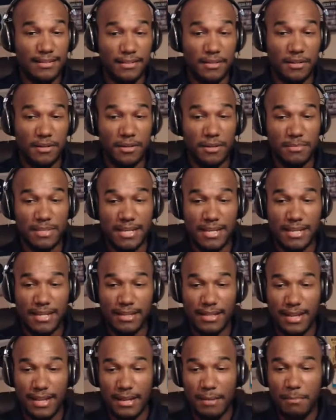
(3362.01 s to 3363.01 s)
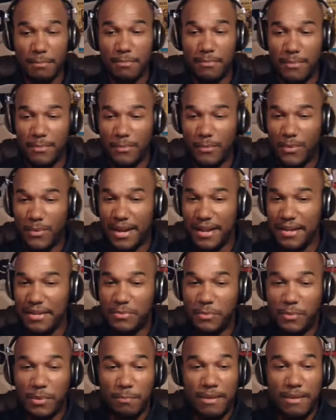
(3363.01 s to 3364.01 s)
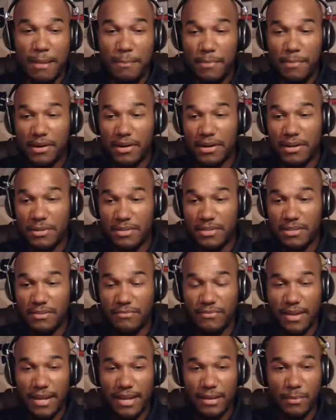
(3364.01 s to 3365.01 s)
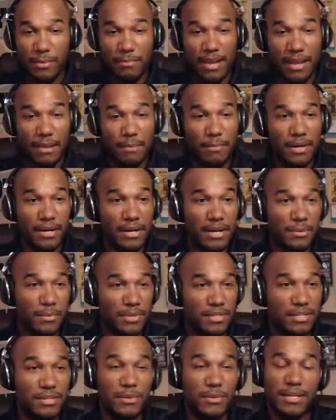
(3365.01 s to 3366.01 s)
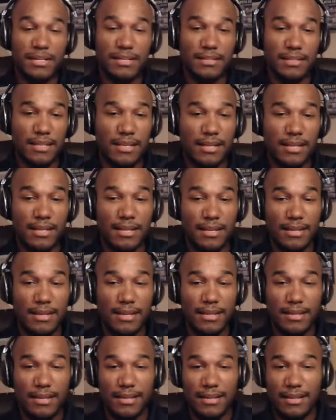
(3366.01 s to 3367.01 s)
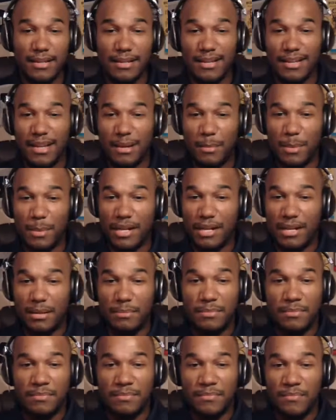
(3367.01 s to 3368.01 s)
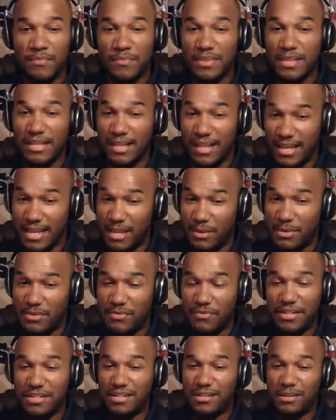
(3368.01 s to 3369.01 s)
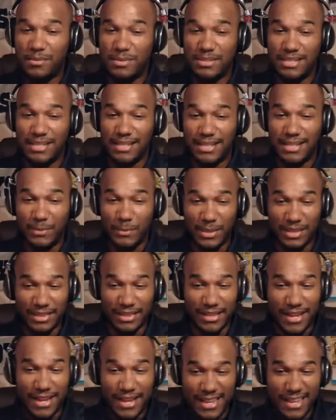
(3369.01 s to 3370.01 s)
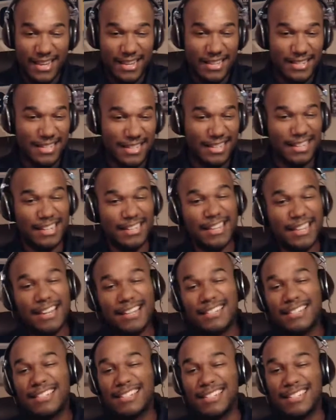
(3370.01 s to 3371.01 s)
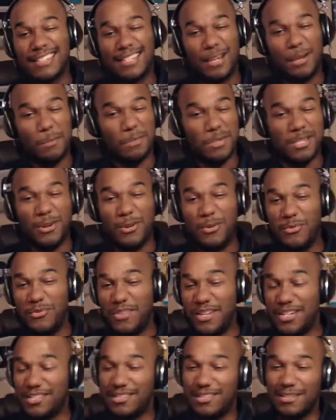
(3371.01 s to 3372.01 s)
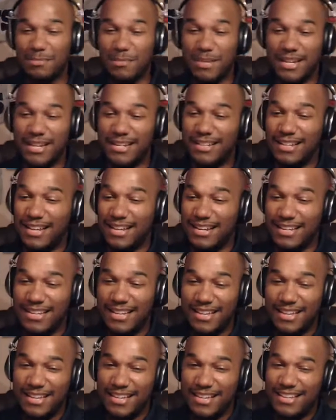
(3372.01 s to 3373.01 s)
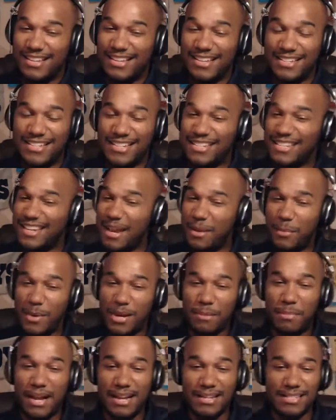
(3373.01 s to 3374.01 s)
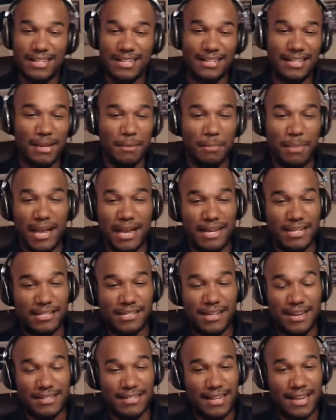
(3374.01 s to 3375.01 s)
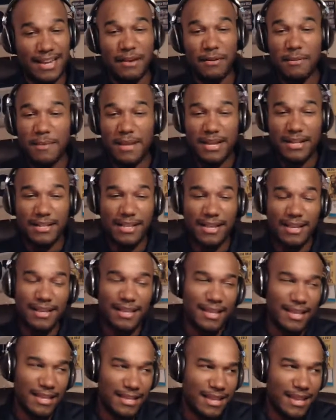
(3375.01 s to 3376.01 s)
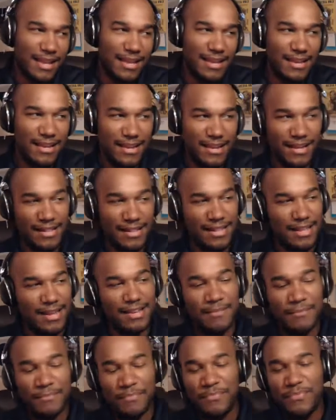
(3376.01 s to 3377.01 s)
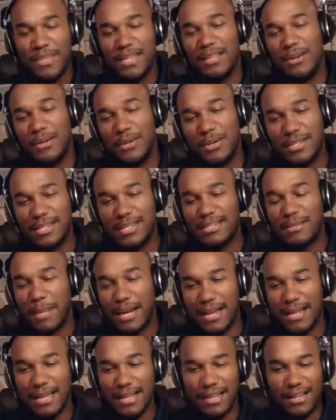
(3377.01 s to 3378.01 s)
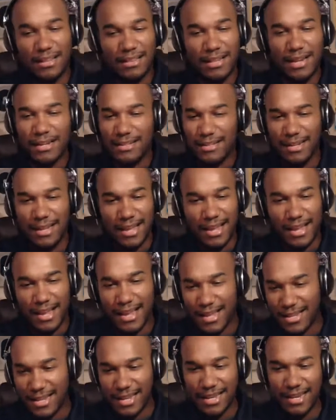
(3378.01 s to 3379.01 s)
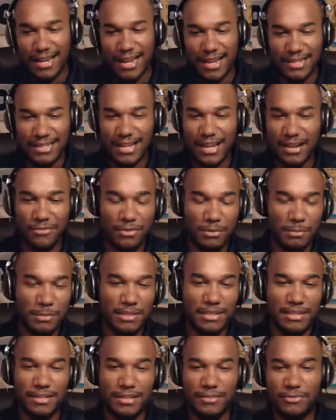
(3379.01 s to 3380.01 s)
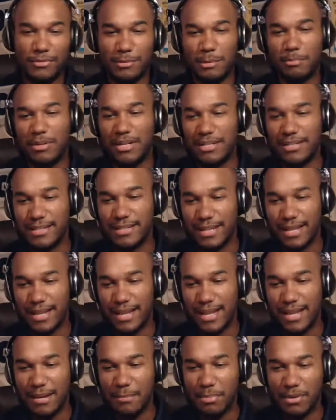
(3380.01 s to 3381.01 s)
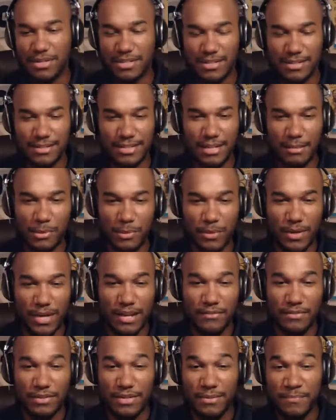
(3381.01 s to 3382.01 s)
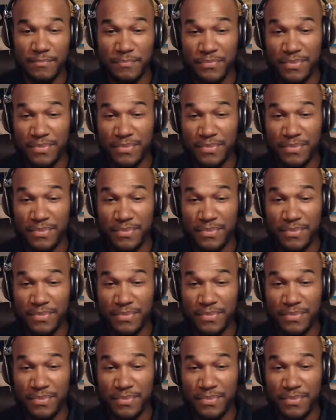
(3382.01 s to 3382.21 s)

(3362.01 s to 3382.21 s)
You know what I'm saying? Like when Pat Barry used to fight, when Pat Barry was doing his thing, coming up, like he was finishing dudes with leg kicks. Like that's just something so vicious, man. Like. It's the same way in boxing, like body shots. Like everybody, like like you see somebody get clocked in the head, they get knocked out from a punch to the head, punch to the temple, whatever.